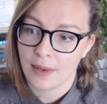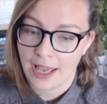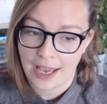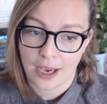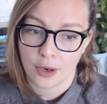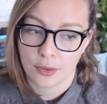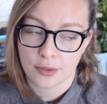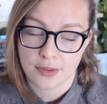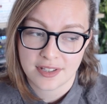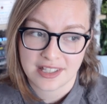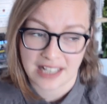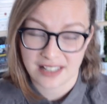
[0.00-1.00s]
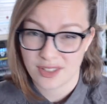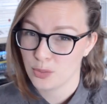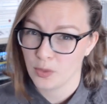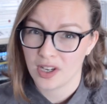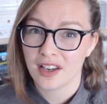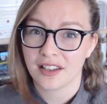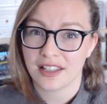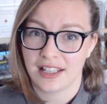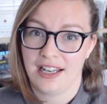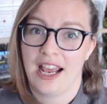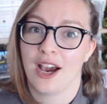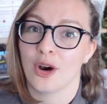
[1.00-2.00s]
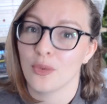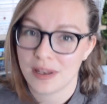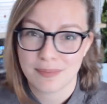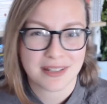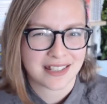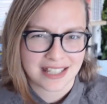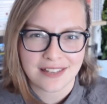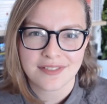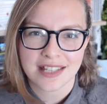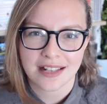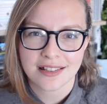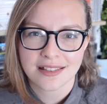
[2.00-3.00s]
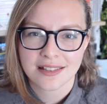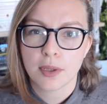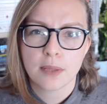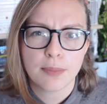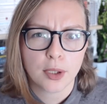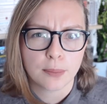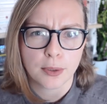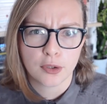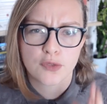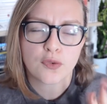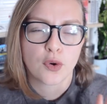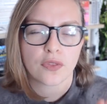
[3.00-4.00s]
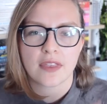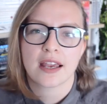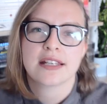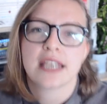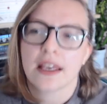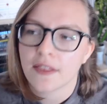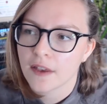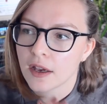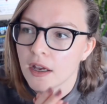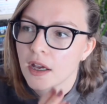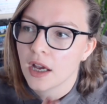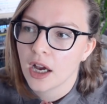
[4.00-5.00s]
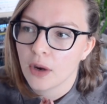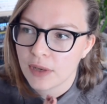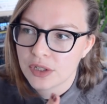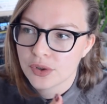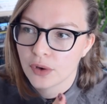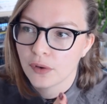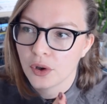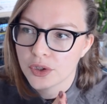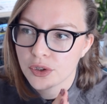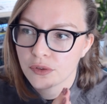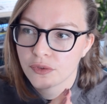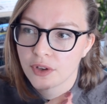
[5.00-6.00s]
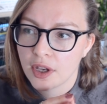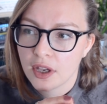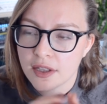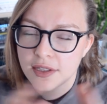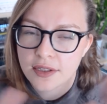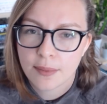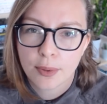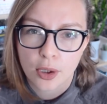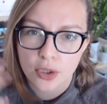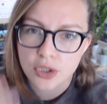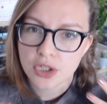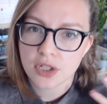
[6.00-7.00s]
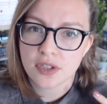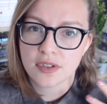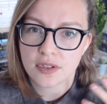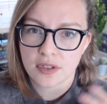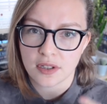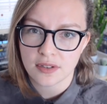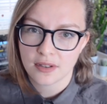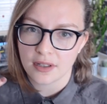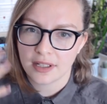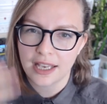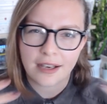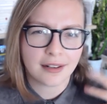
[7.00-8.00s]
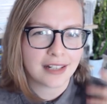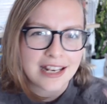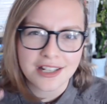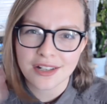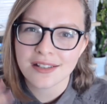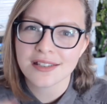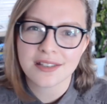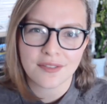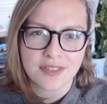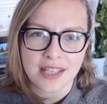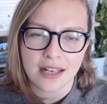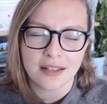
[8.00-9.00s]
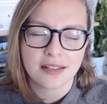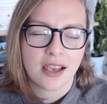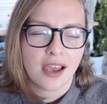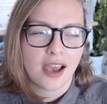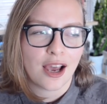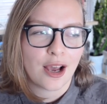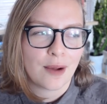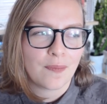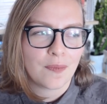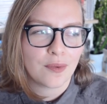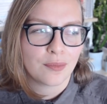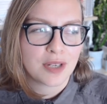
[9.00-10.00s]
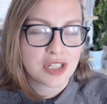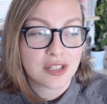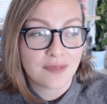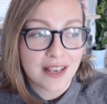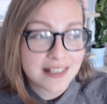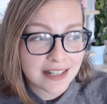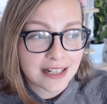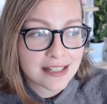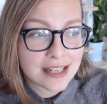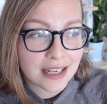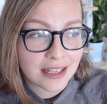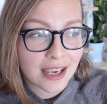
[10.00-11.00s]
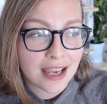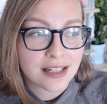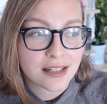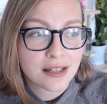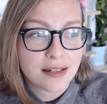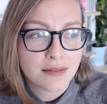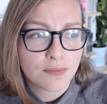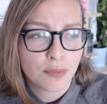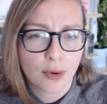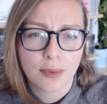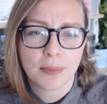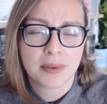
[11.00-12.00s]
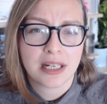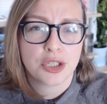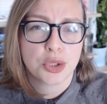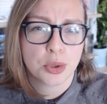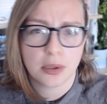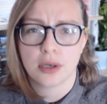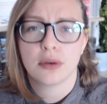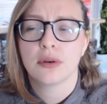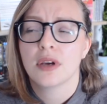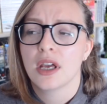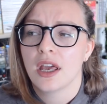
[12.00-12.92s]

How scents work and how we perceive scents. But the book puts forth the idea that we do a lot of subconscious calculations of scent, which is fascinating and probably true.